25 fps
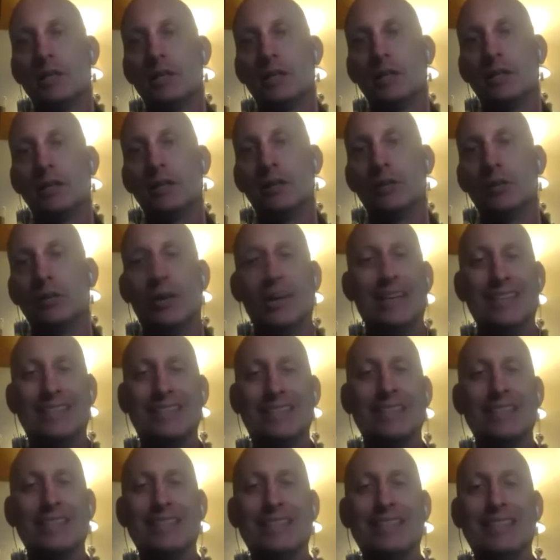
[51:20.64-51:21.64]
you know,
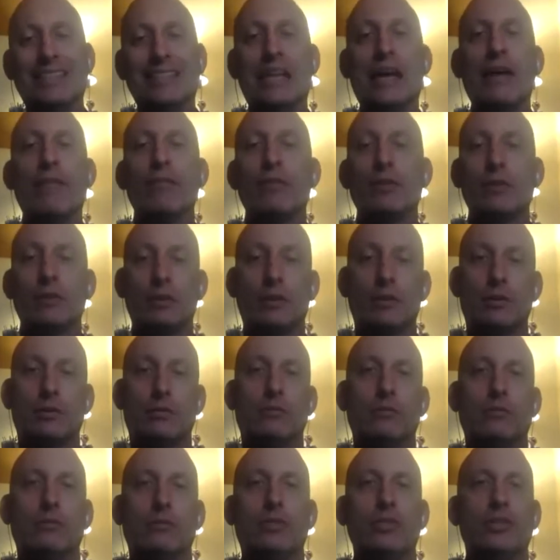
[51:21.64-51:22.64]
it's never
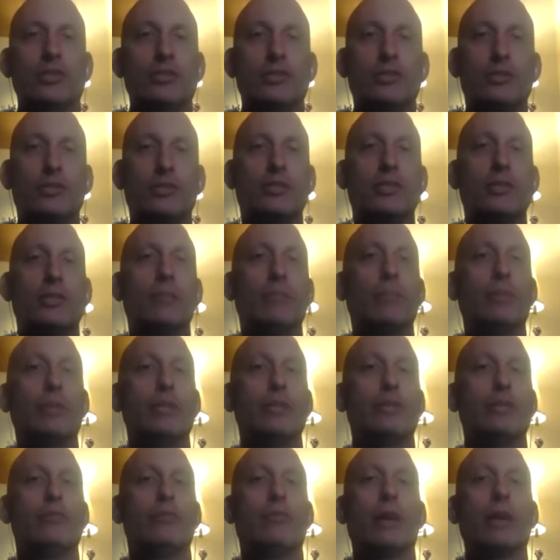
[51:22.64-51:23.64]
just simply
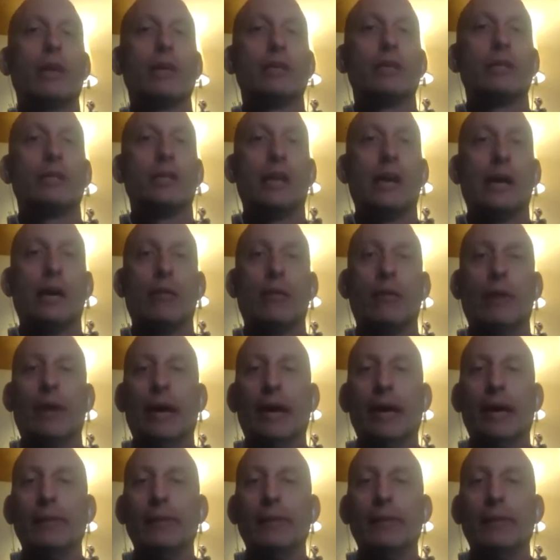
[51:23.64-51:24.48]
direct in that way.